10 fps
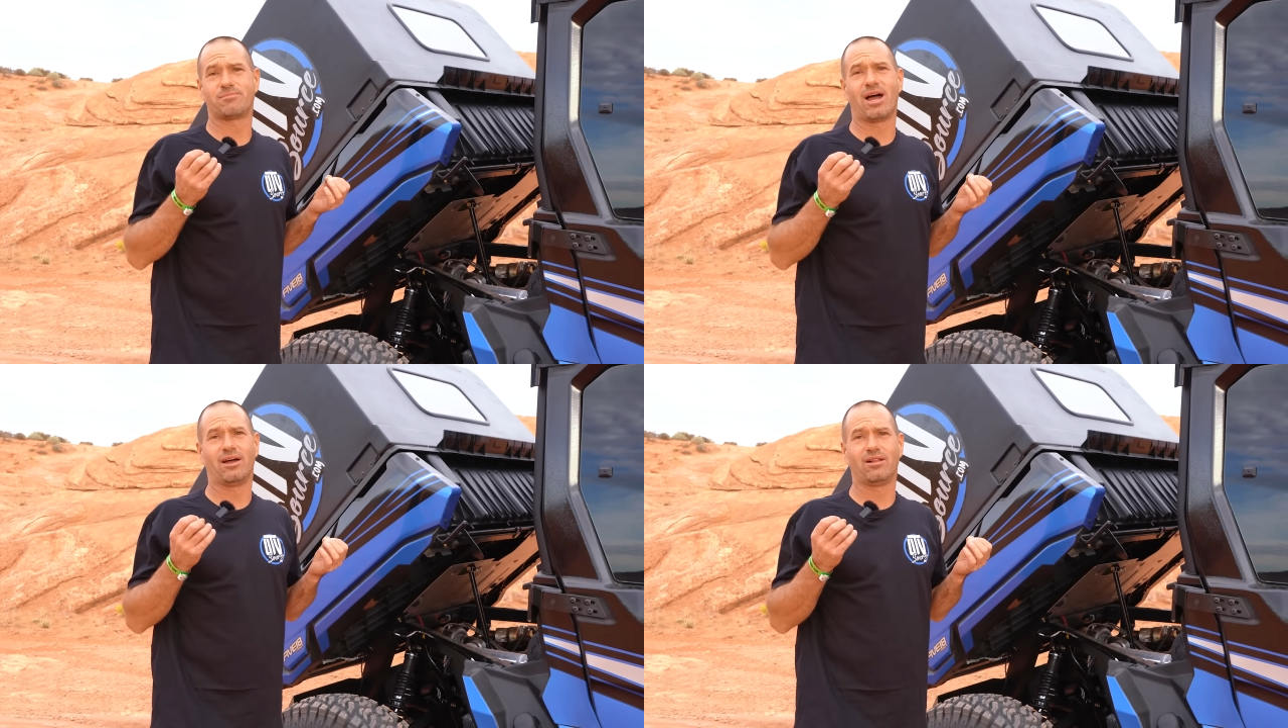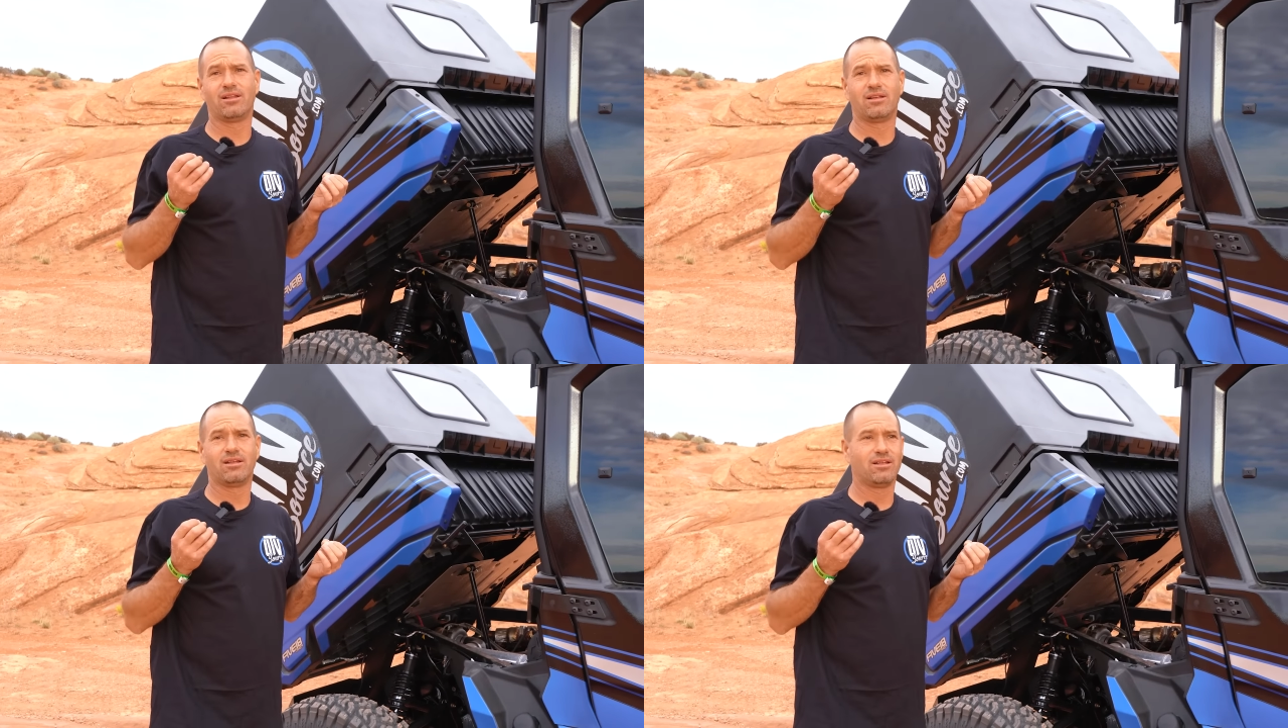smile
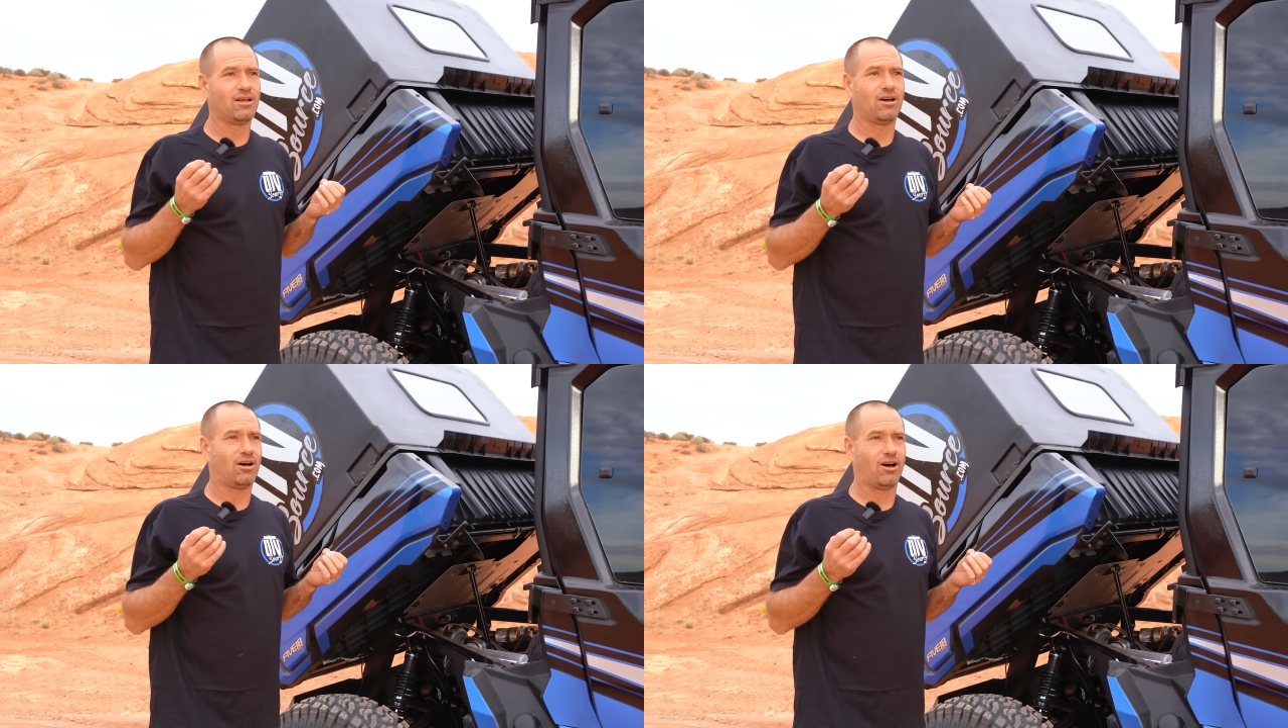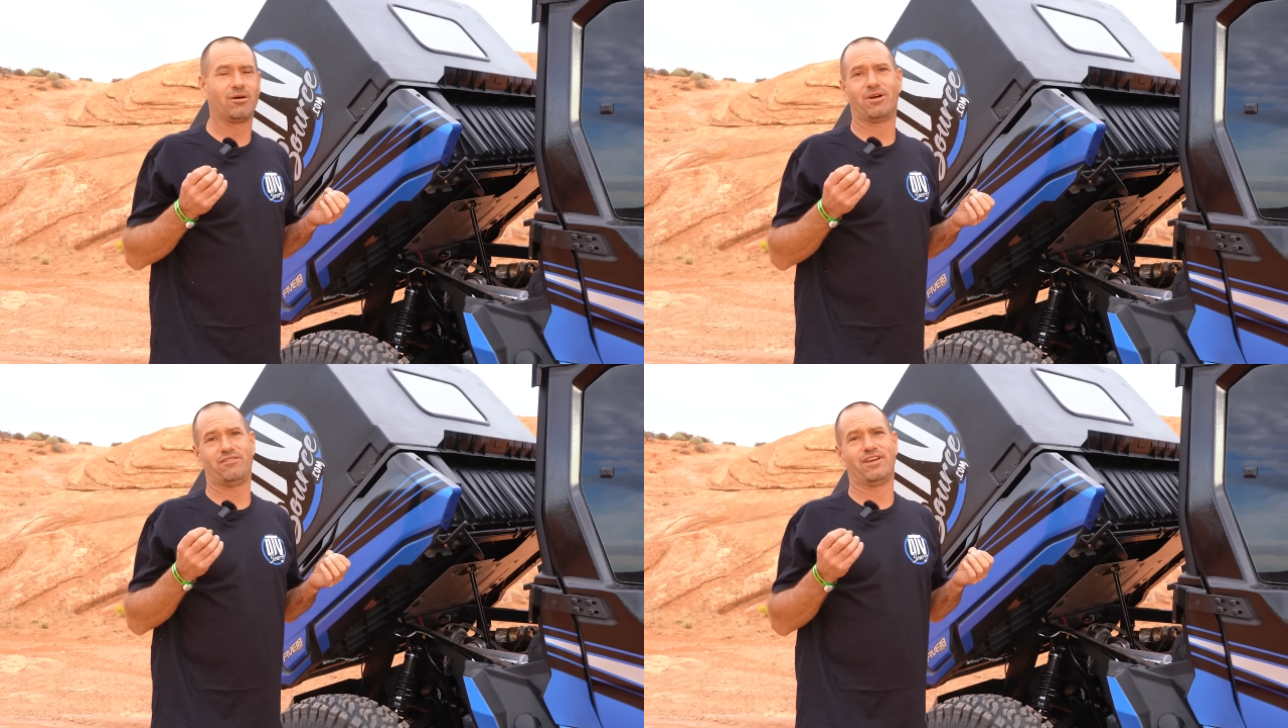
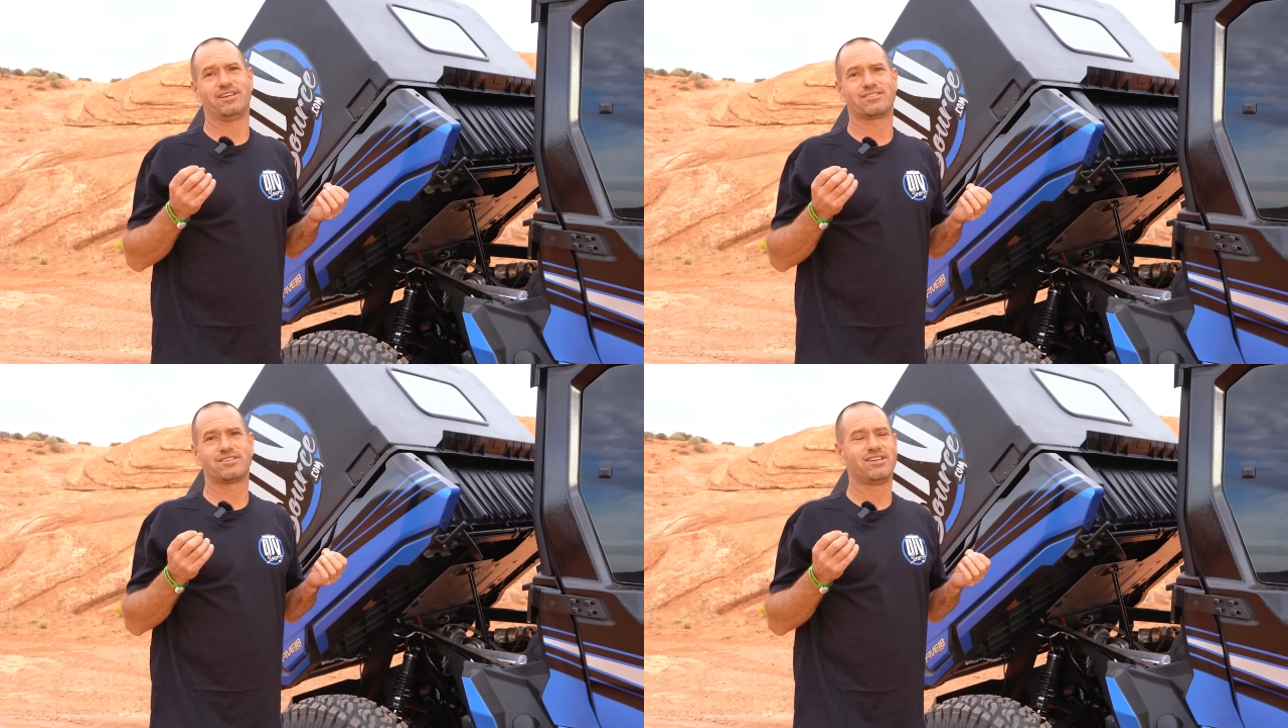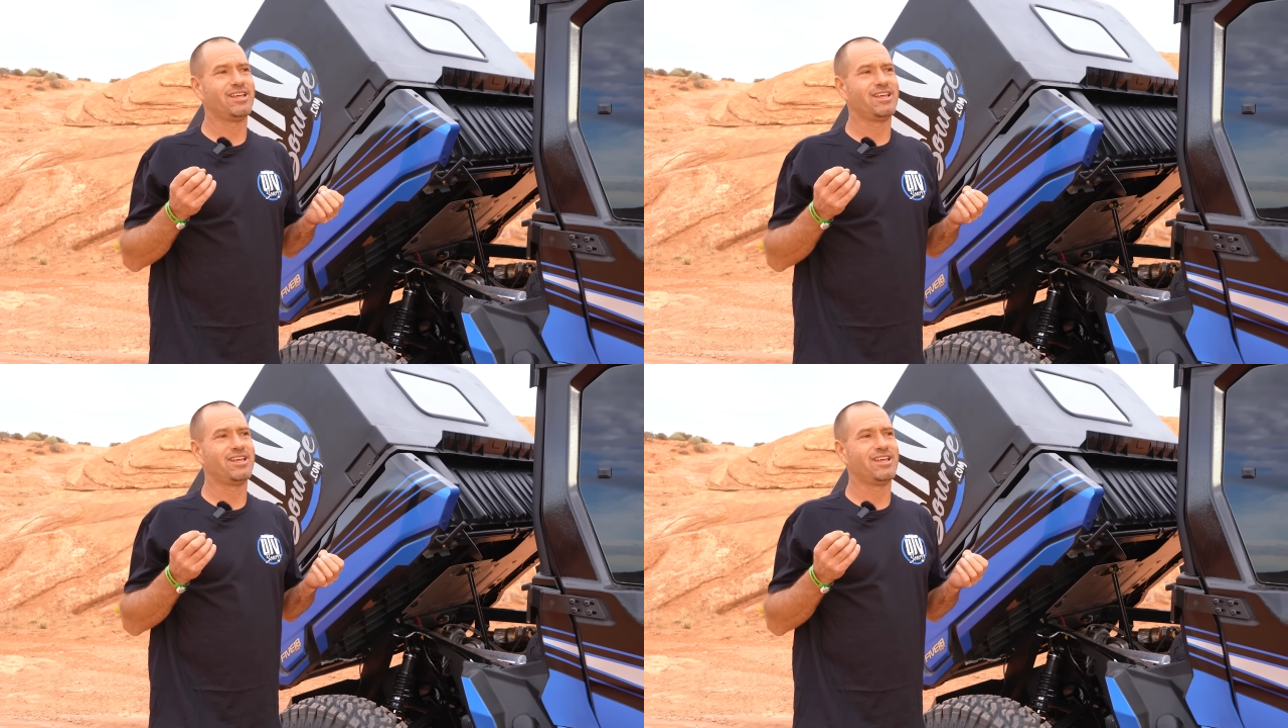on my face.